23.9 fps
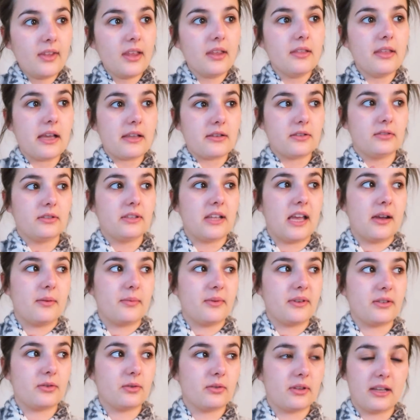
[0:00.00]
that's on there.
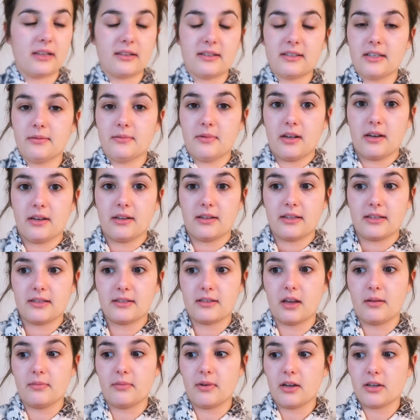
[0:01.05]
We saw that cinema this
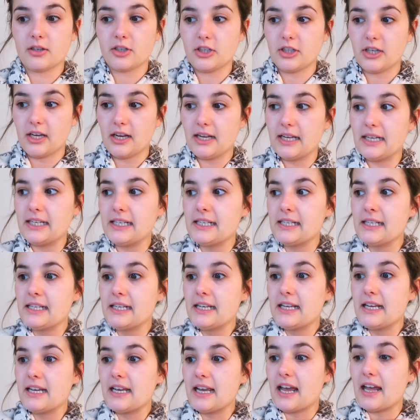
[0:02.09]
time last year.
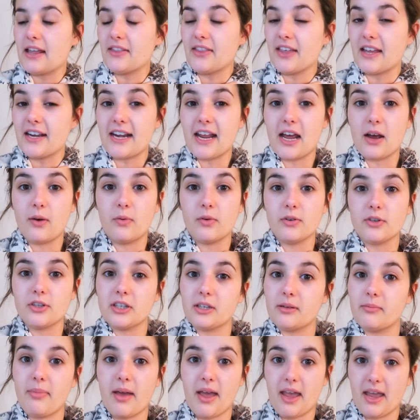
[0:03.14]
And they're now
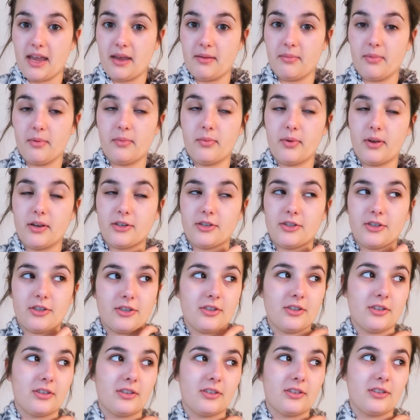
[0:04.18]
watching Babe,
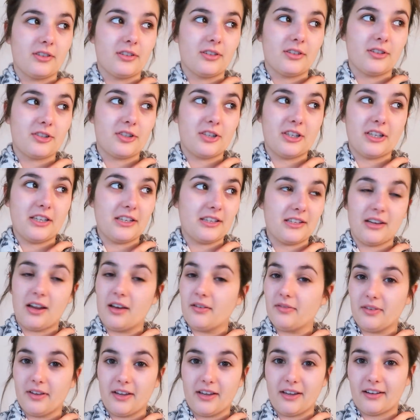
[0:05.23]
which she's
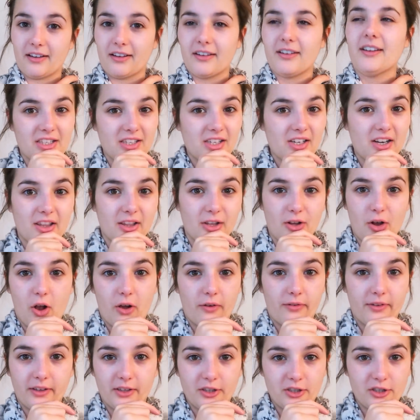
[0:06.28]
loving. She doesn't like the
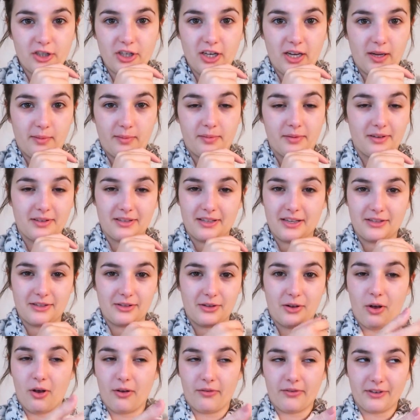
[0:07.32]
coughing sheep because there's
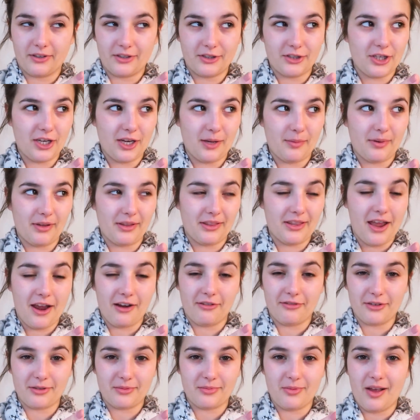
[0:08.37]
a coughing sheep in
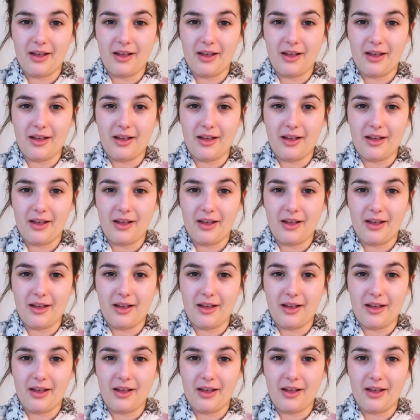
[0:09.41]
there as